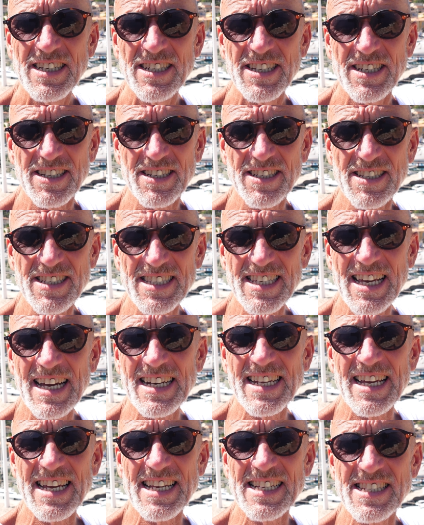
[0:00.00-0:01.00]
you can
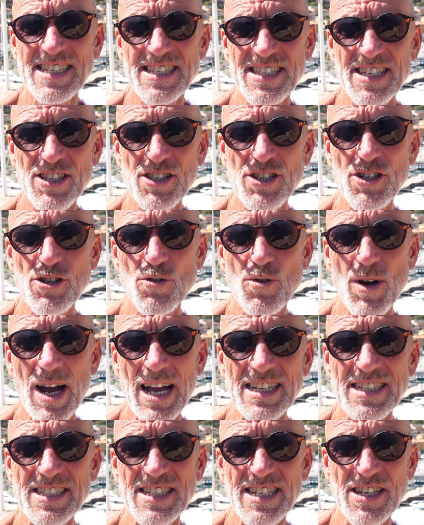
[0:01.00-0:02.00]
scan it into the
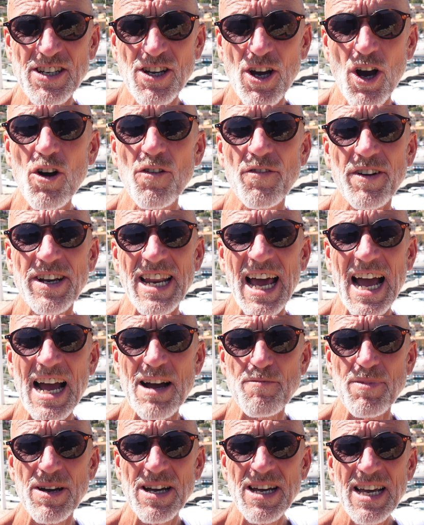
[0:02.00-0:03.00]
Tousanticovid
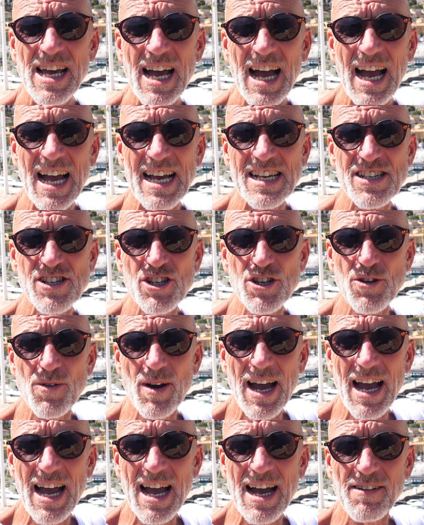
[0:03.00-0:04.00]
app and you
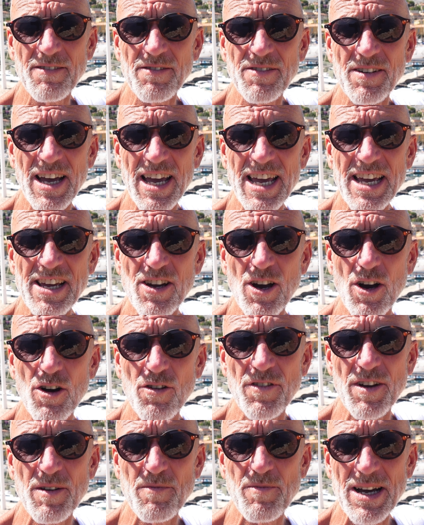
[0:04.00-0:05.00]
have a
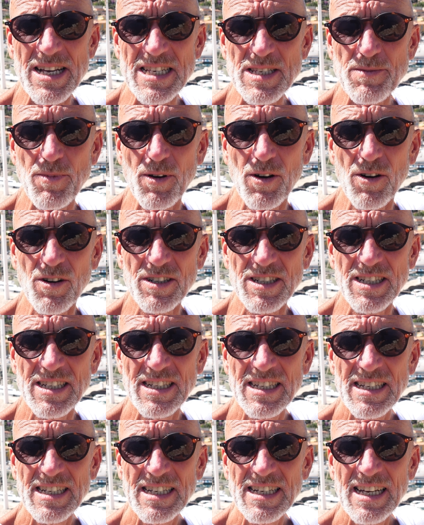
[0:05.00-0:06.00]
COVID passport,
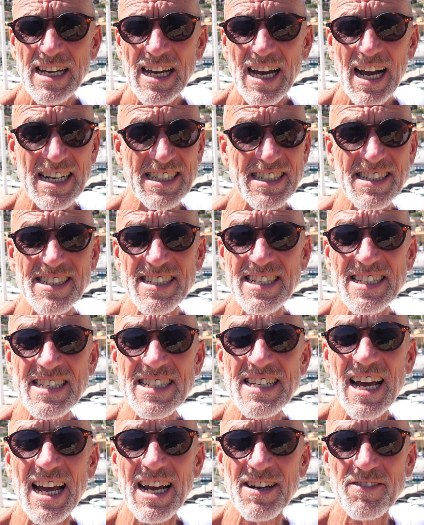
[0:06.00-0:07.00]
and you
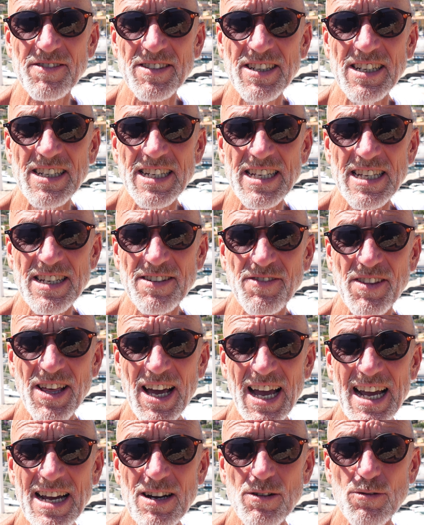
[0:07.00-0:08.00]
didn't have to leave the
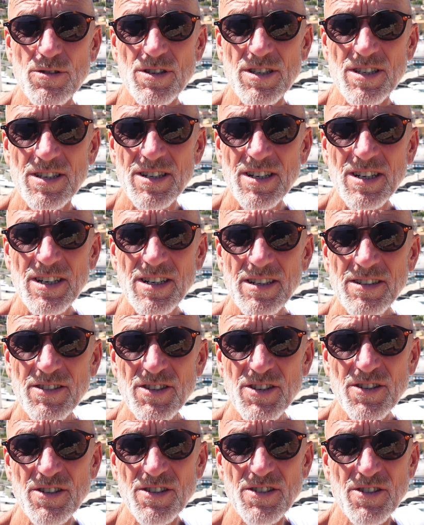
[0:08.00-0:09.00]
house.
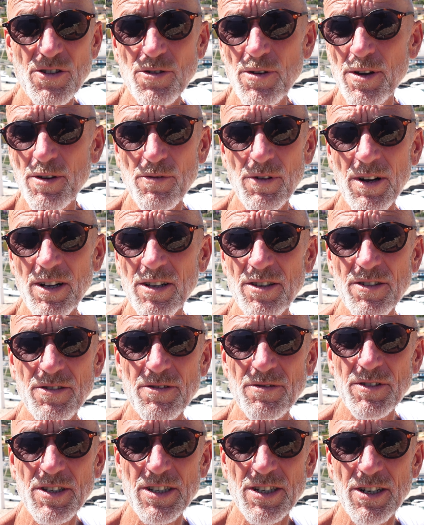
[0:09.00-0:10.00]
You could do it while
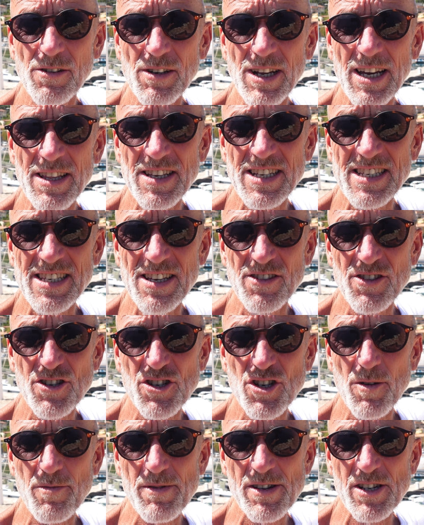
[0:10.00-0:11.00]
you know, like they say on the
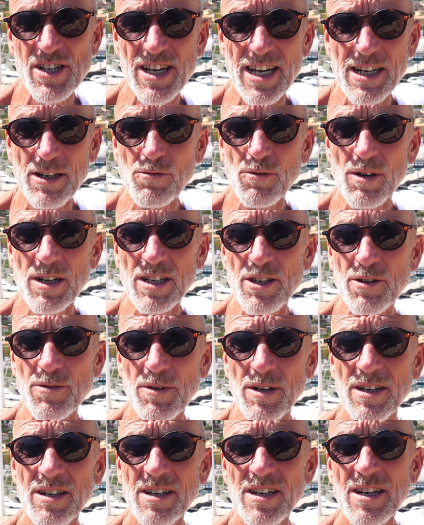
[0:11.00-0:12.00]
shopping channel, while you
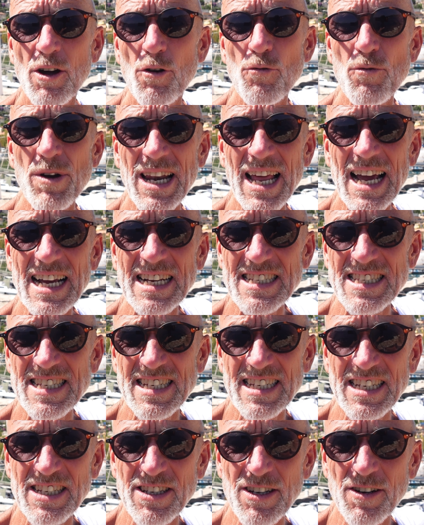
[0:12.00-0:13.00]
were
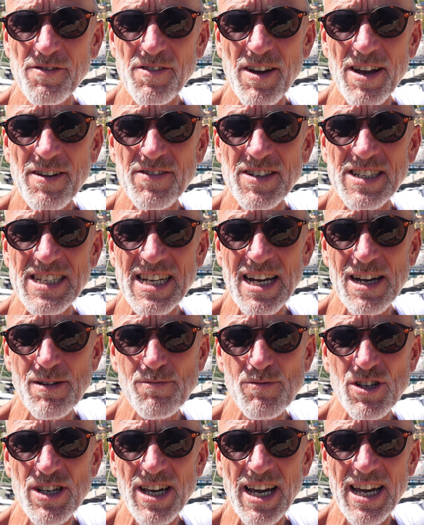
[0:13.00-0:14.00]
relaxing in your favourite
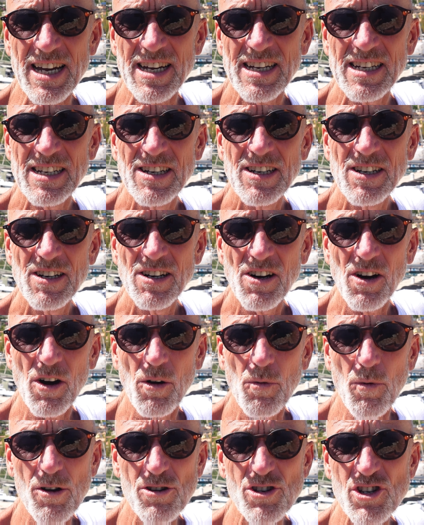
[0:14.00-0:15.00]
armchair
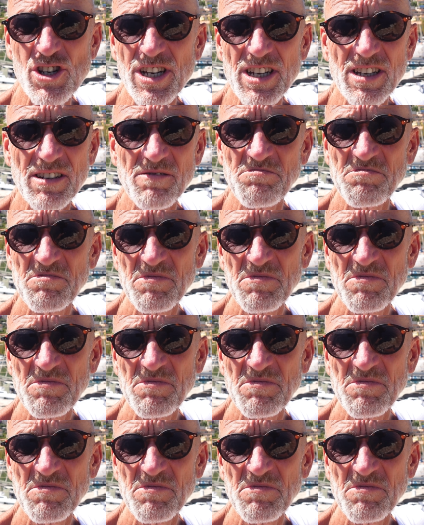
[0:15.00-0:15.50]
or watching